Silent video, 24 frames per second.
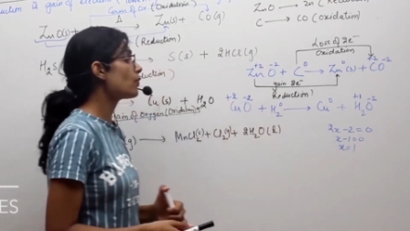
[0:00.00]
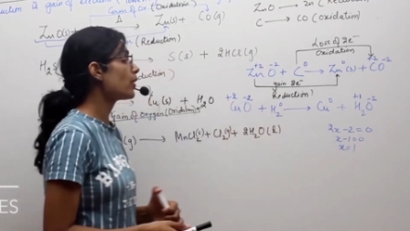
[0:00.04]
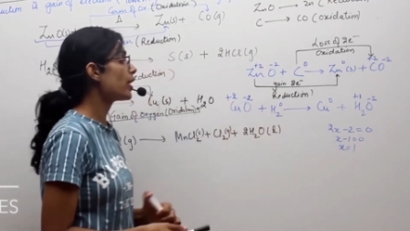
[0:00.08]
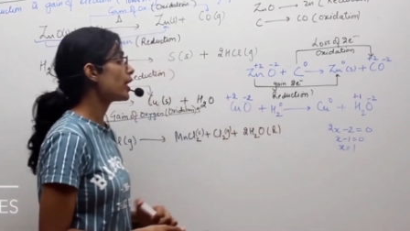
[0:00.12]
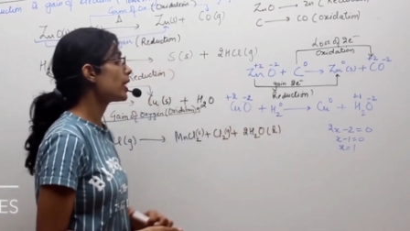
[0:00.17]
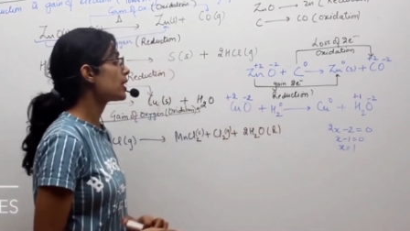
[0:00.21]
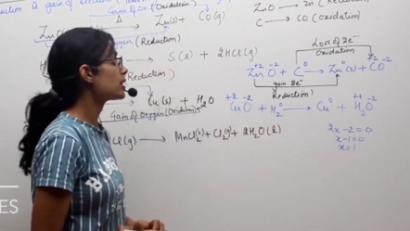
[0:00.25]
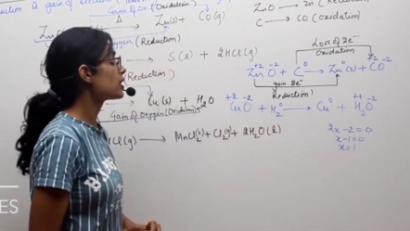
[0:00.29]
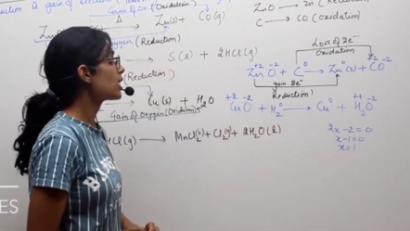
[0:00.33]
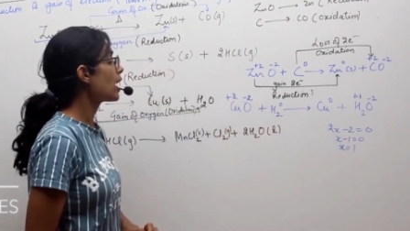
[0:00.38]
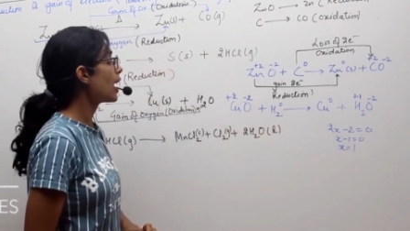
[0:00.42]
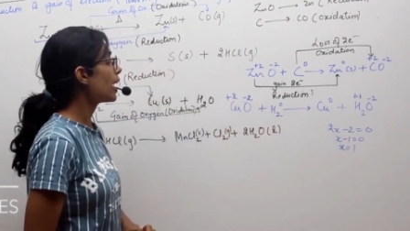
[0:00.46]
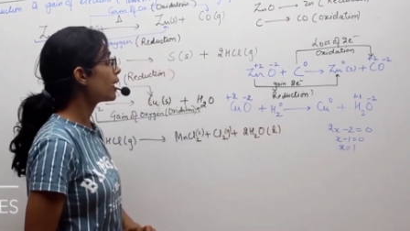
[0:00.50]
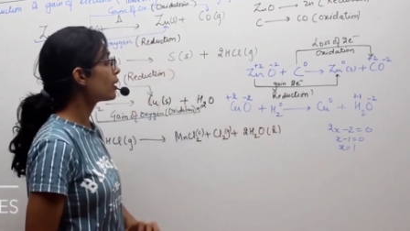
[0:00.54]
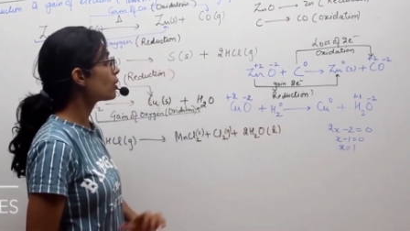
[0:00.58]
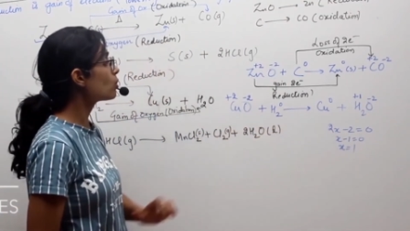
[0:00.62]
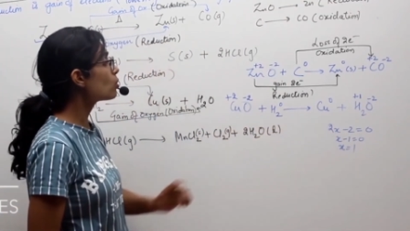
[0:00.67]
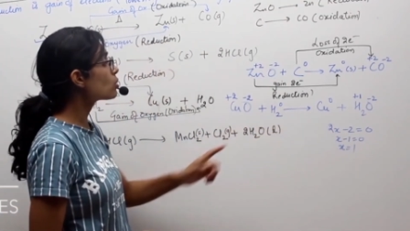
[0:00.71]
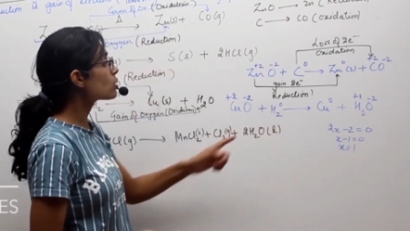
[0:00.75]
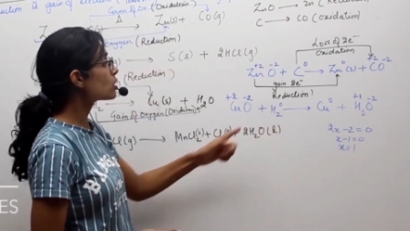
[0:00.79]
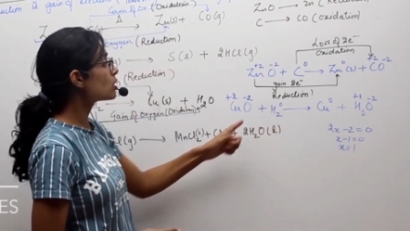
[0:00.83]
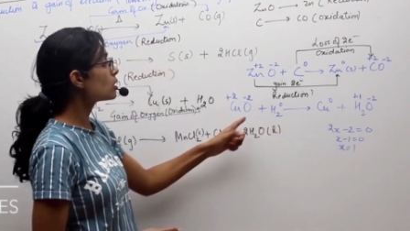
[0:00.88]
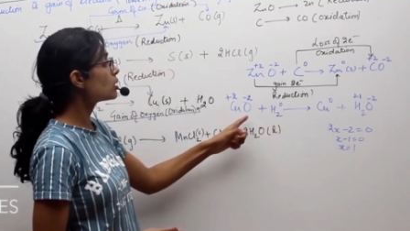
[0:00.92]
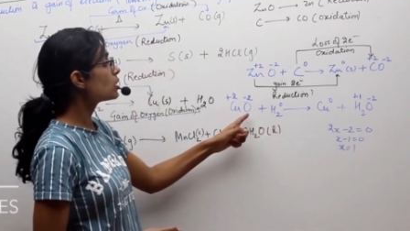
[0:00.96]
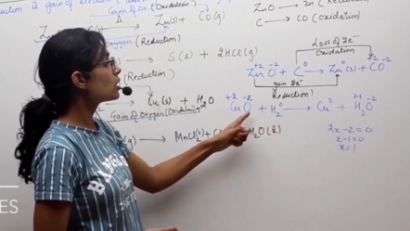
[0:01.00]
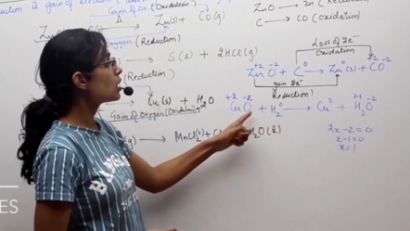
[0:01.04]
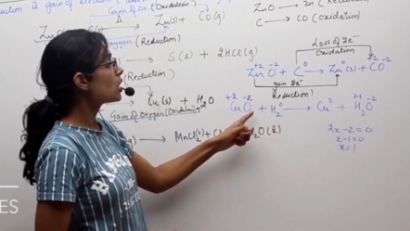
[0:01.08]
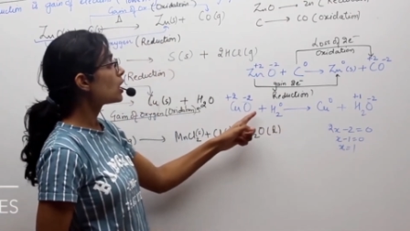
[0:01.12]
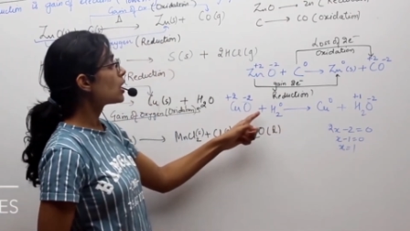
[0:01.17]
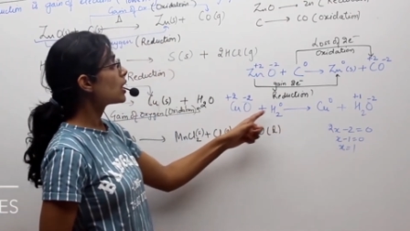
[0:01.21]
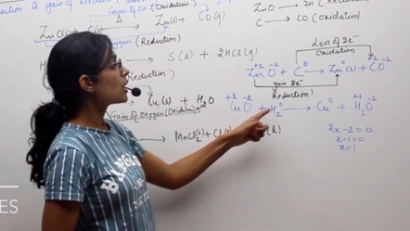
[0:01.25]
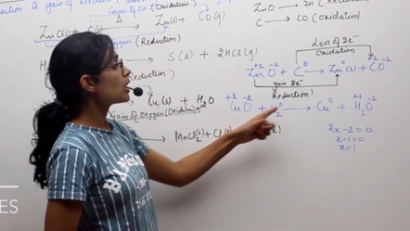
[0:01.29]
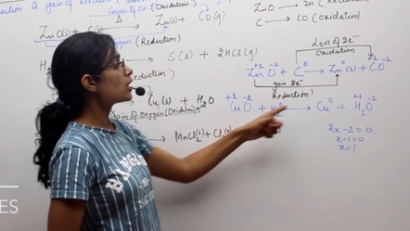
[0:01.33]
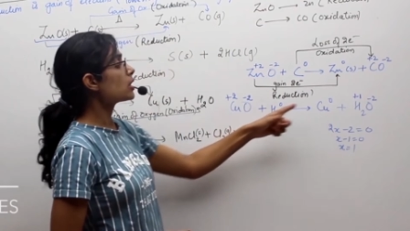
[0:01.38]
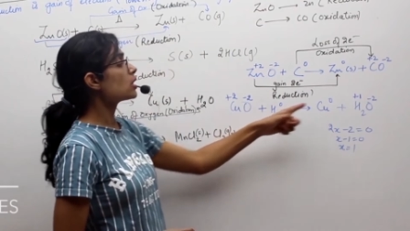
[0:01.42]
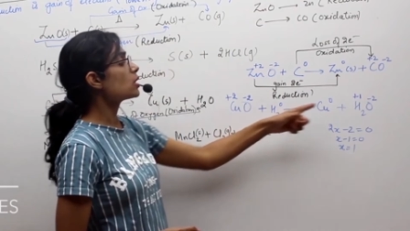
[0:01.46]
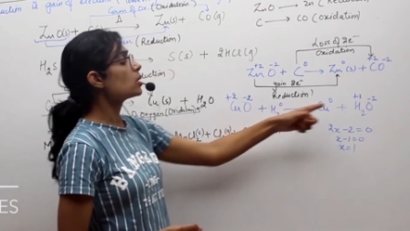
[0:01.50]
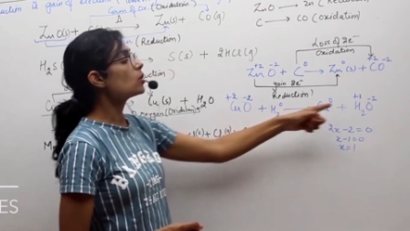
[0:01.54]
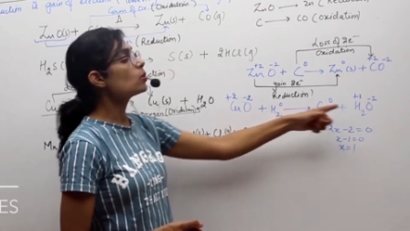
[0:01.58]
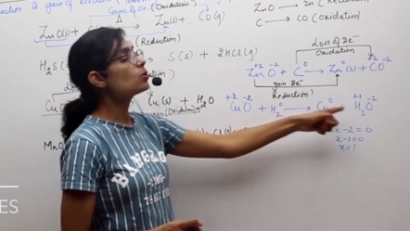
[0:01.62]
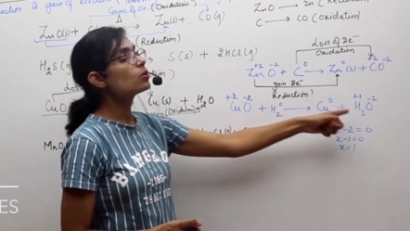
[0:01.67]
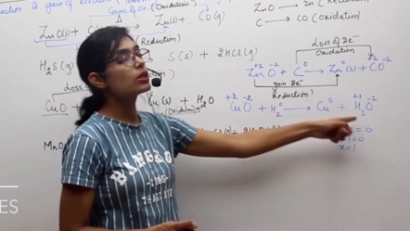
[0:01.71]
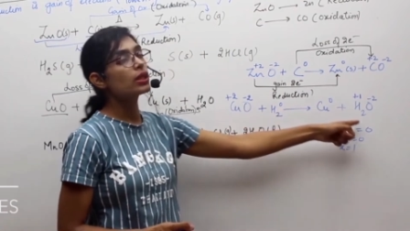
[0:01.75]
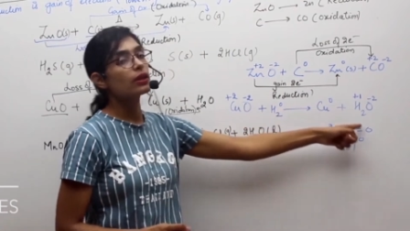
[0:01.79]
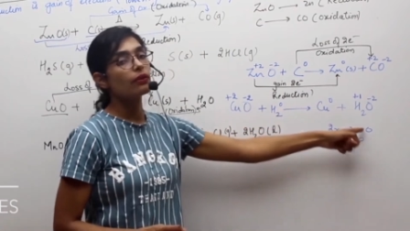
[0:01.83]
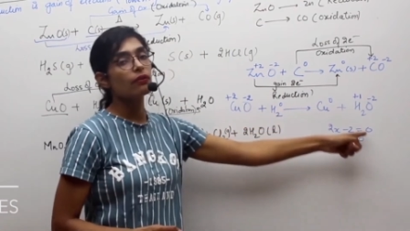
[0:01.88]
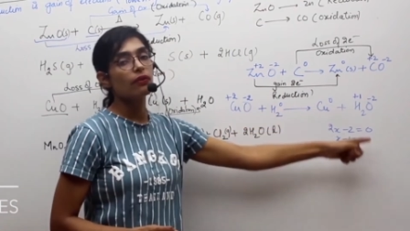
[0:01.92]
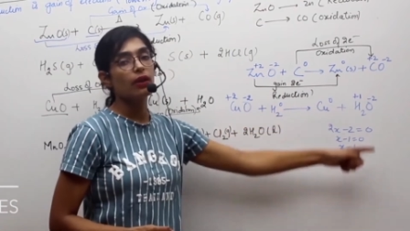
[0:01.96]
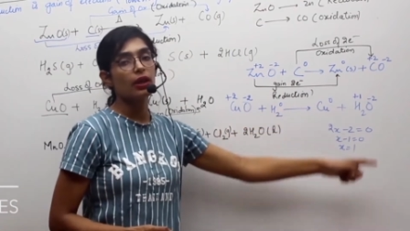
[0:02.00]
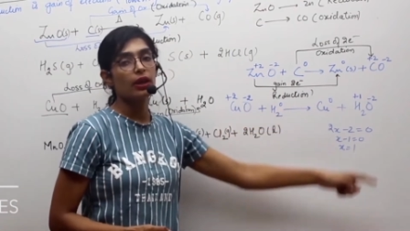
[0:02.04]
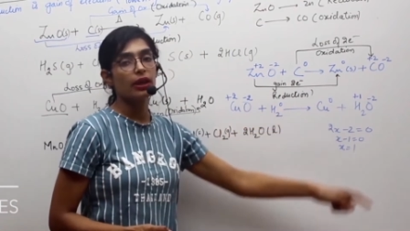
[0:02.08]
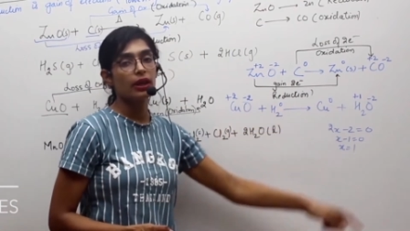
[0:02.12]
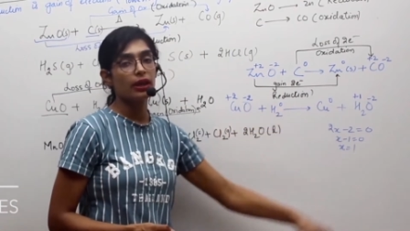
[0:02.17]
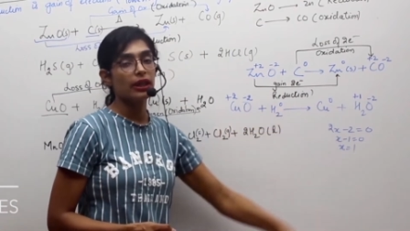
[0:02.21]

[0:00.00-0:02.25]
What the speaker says: whereas hydrogen is losing 1.